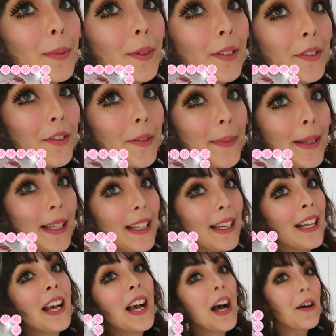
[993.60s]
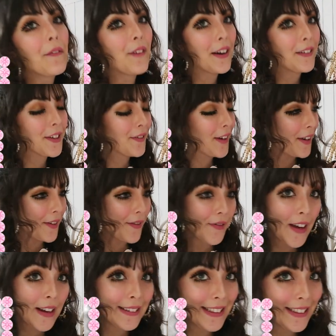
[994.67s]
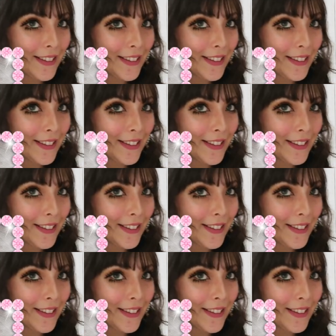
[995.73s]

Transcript: bought for me a very, very, very